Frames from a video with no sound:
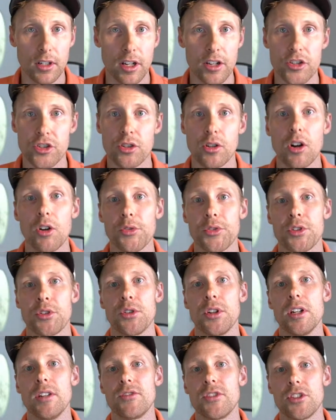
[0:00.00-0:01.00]
Is your
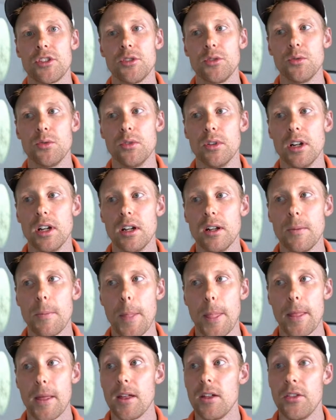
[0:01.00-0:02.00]
alternative to
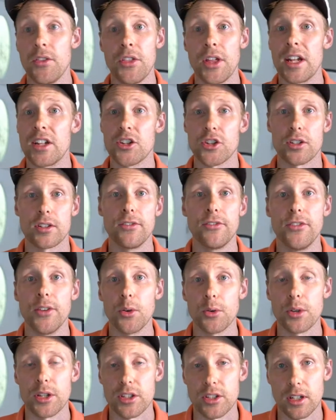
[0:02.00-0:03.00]
then just
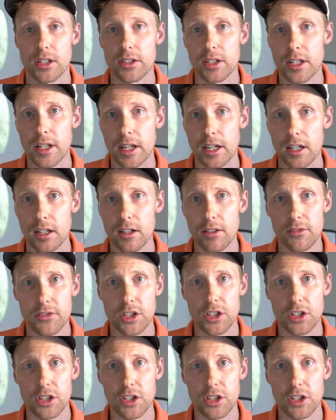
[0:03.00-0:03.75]
focus on the negative,